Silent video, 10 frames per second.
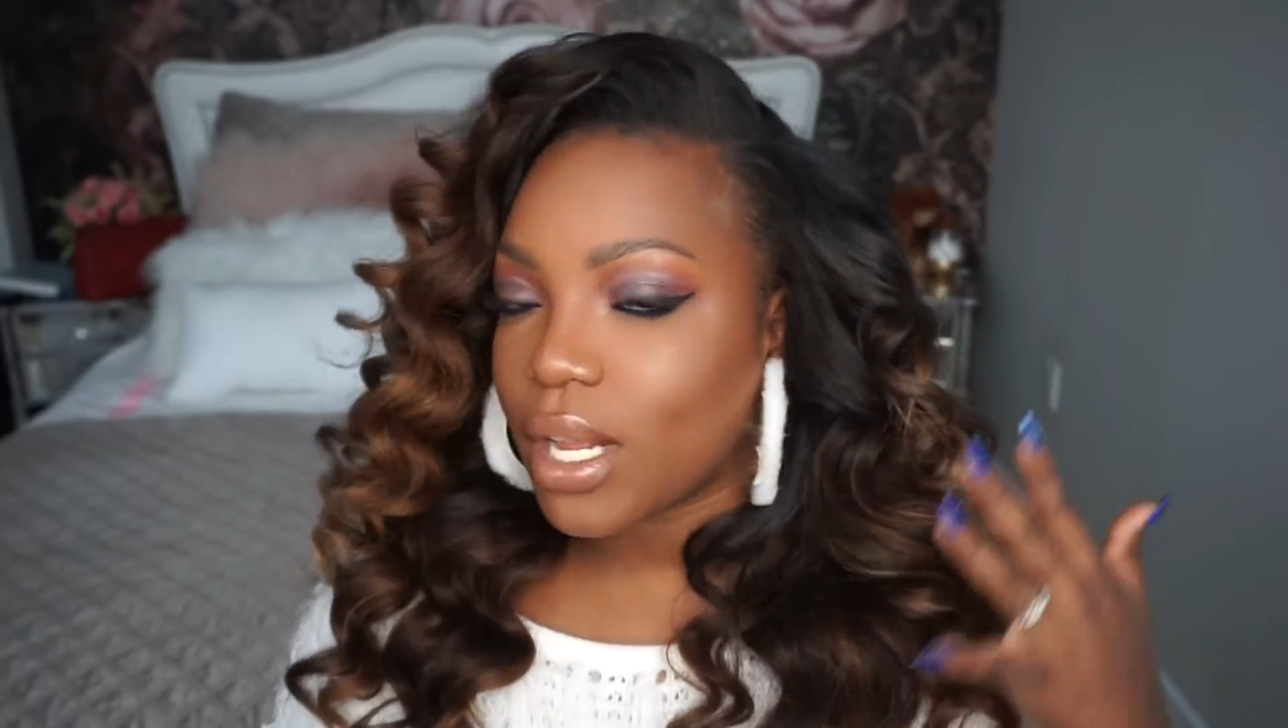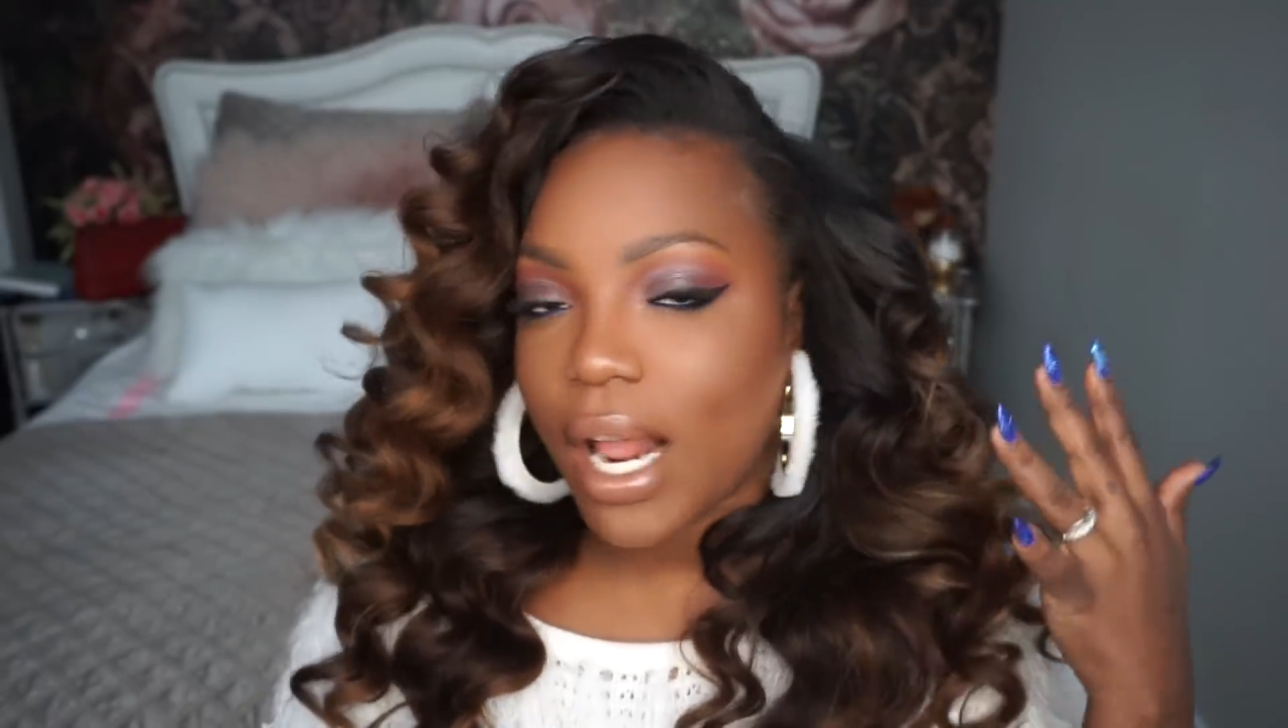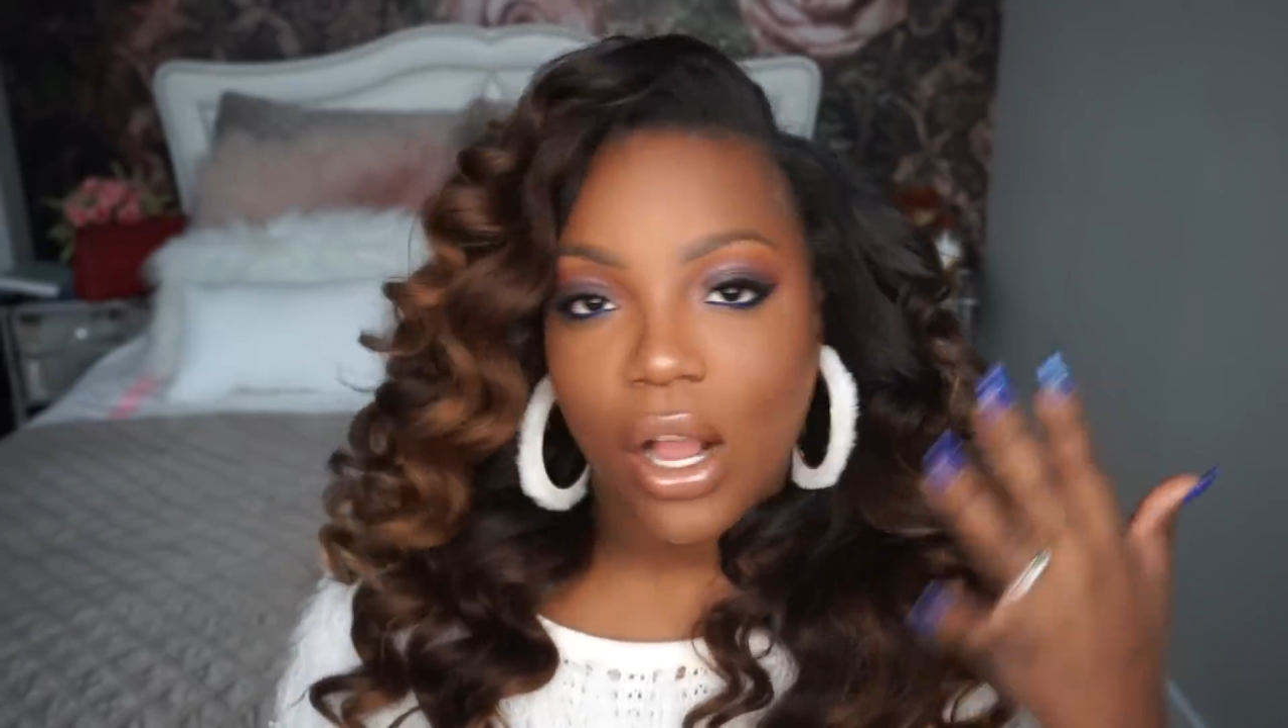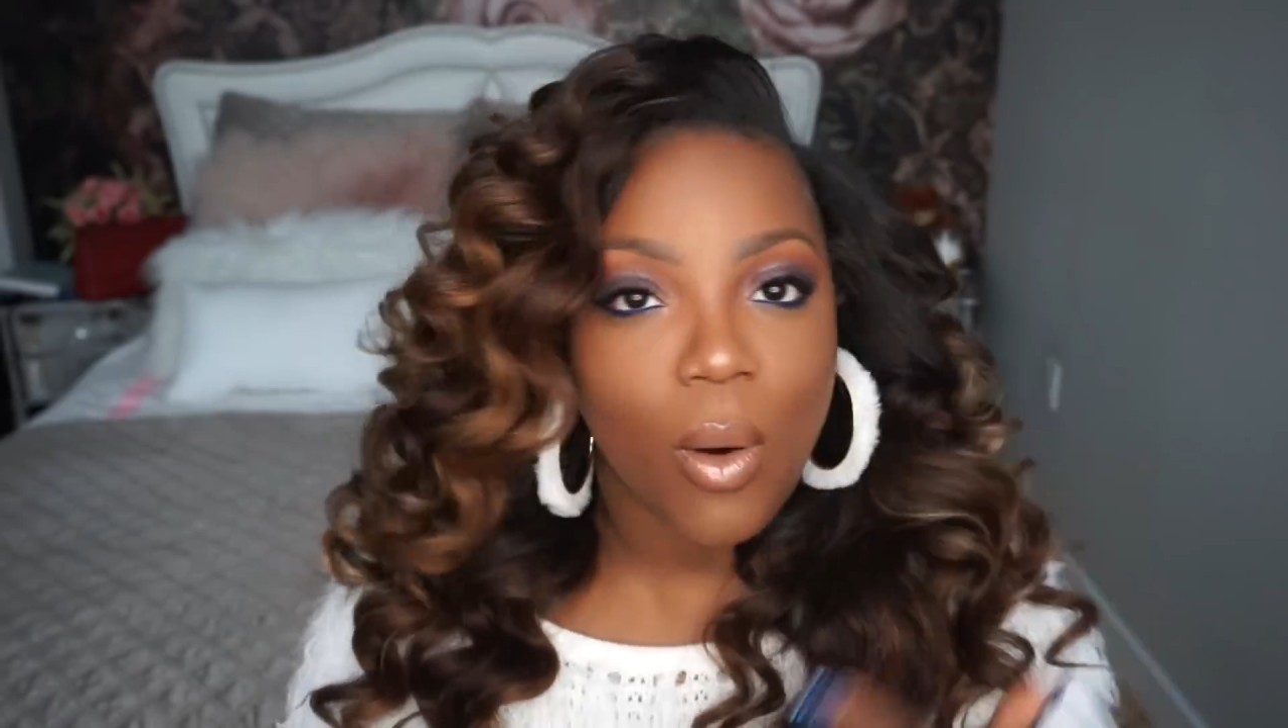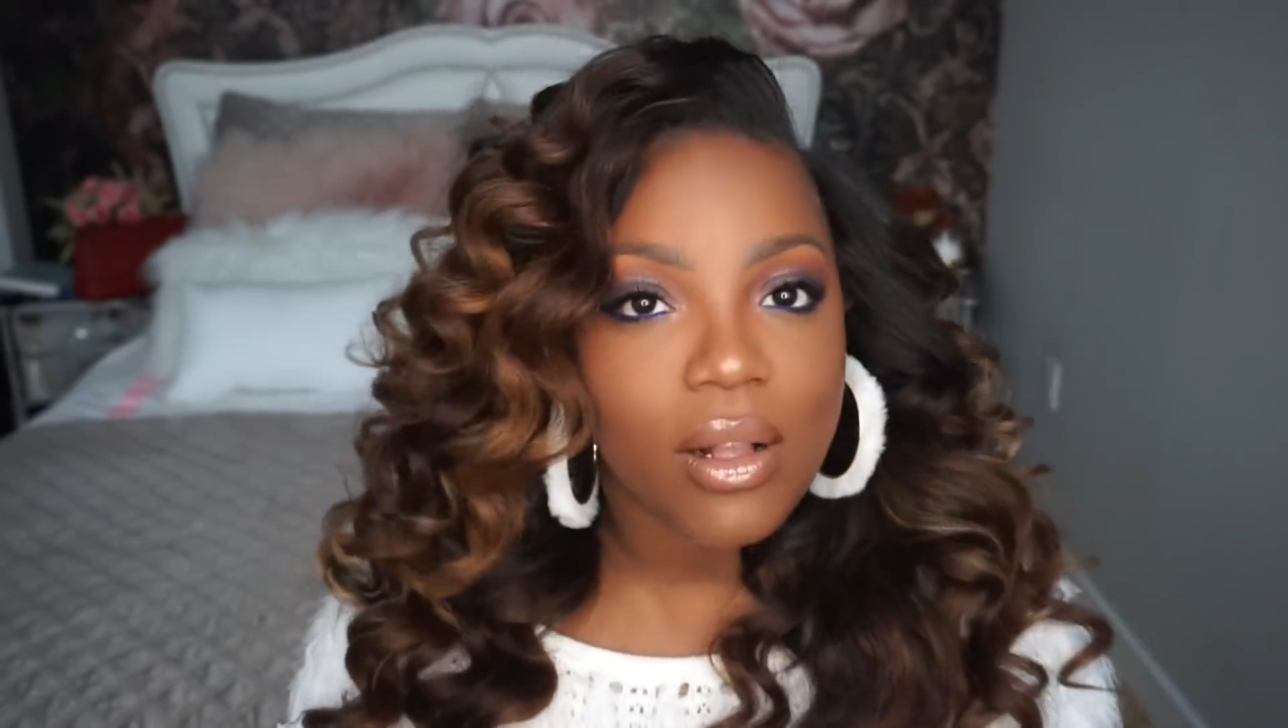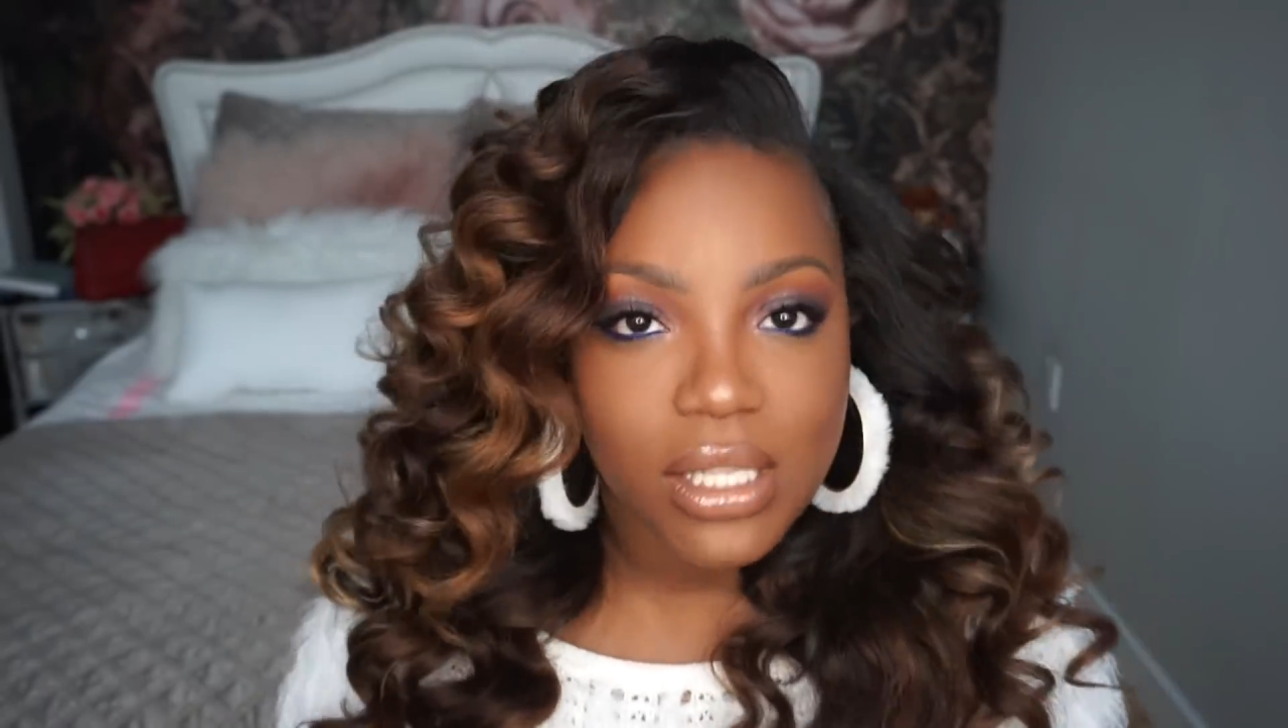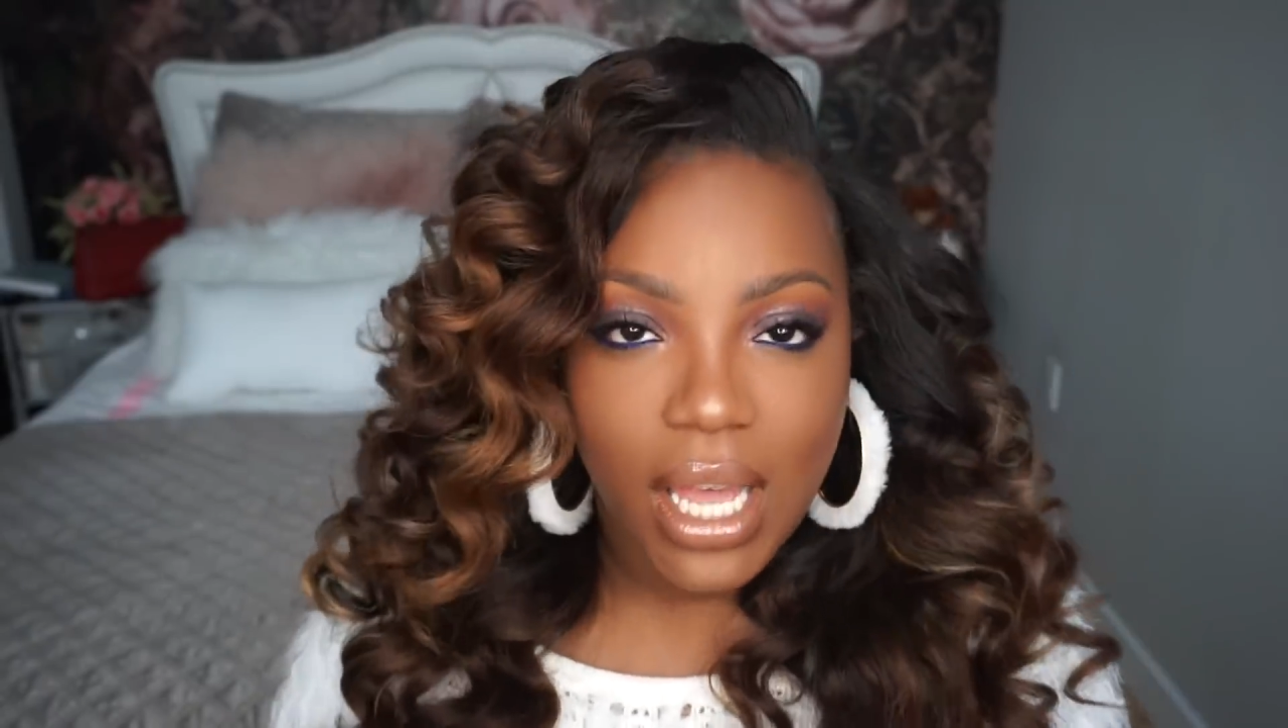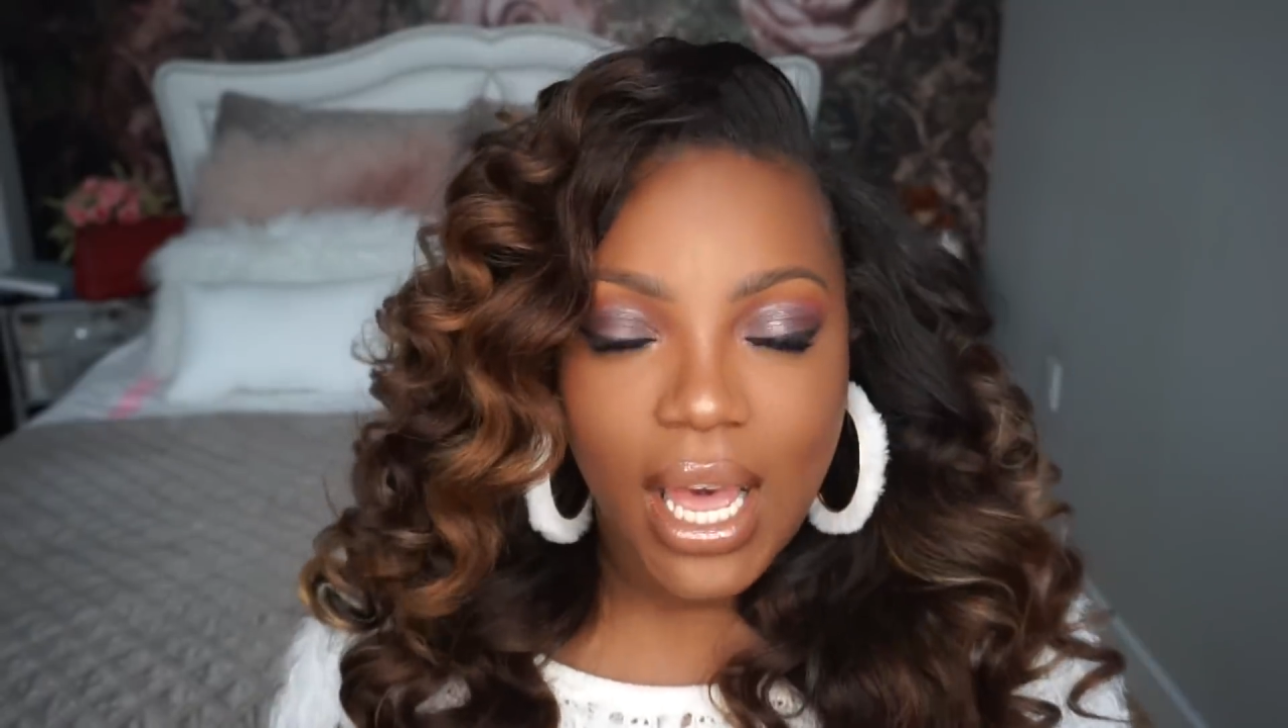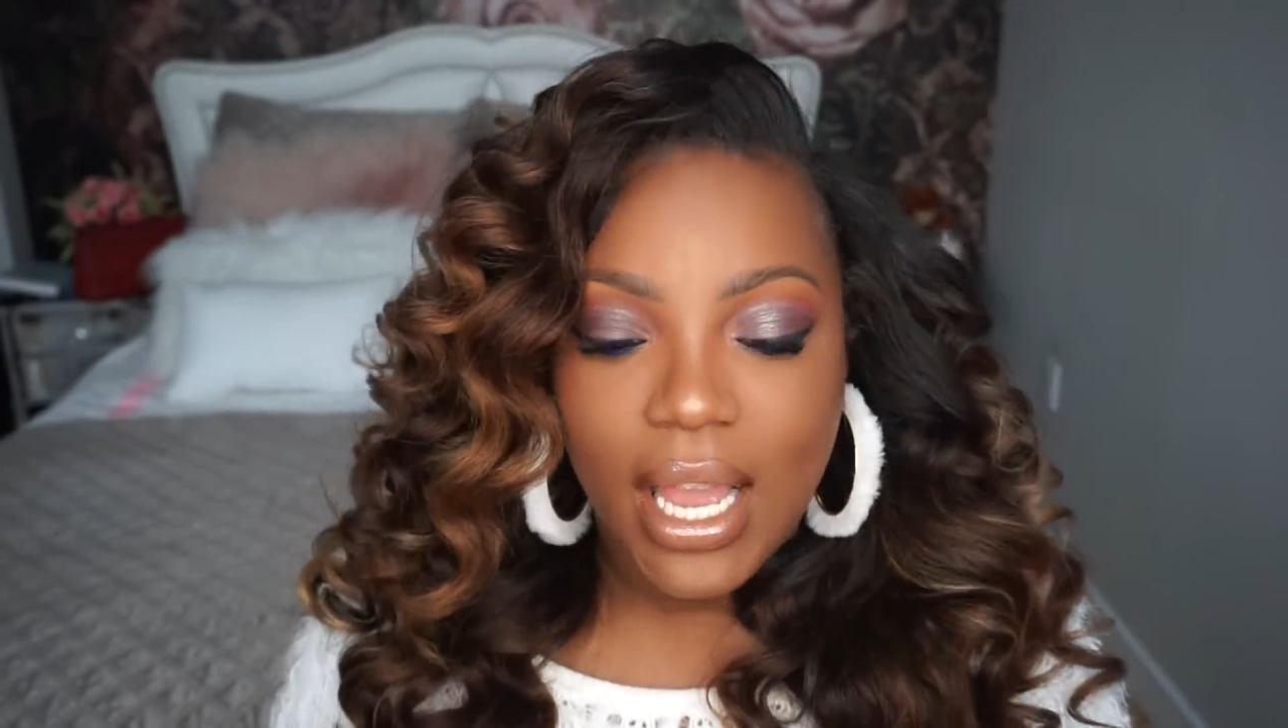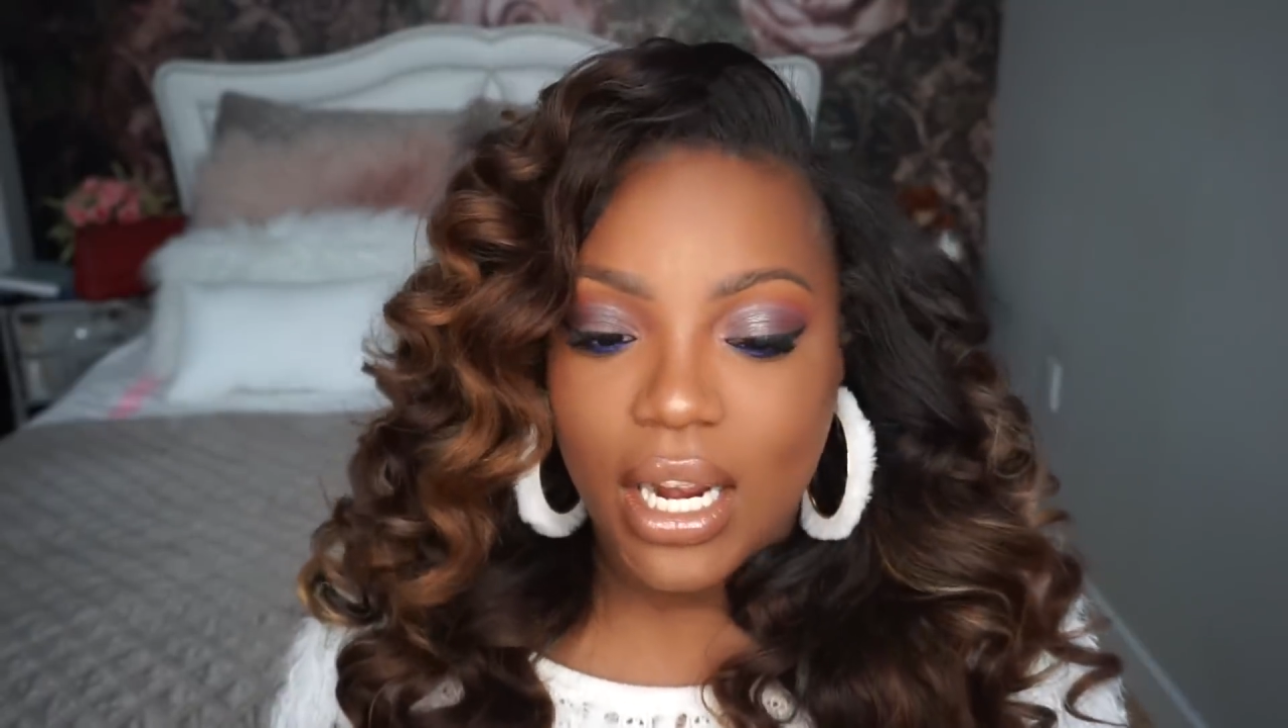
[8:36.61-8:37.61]
Can I go
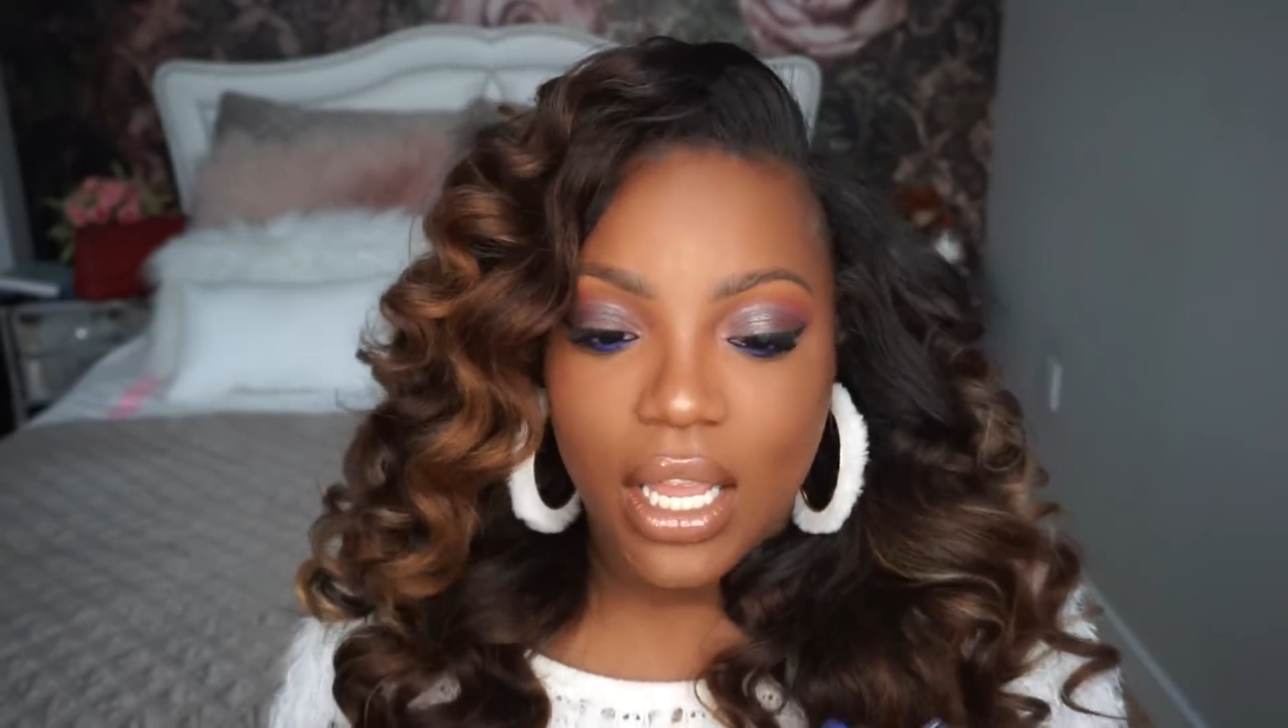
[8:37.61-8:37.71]
outside